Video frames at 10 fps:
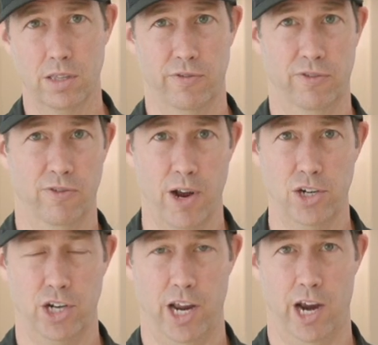in the
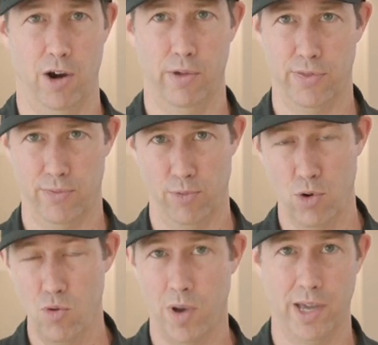fresh air
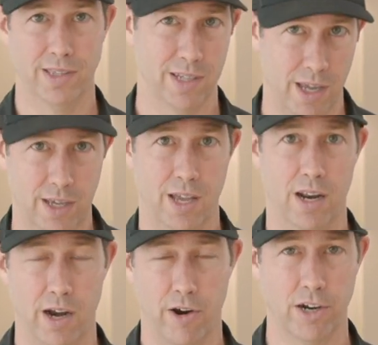through my
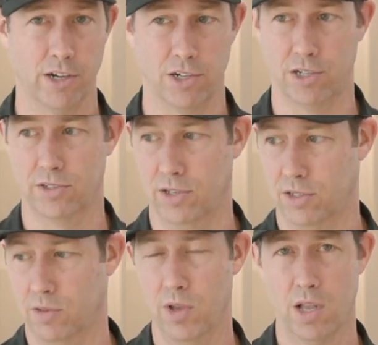dedicated air conditioning
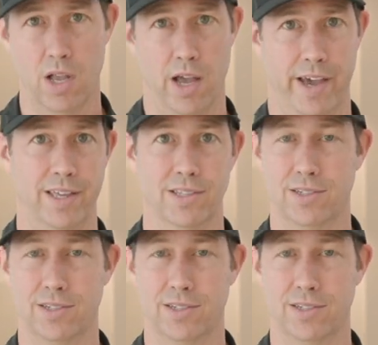system. I can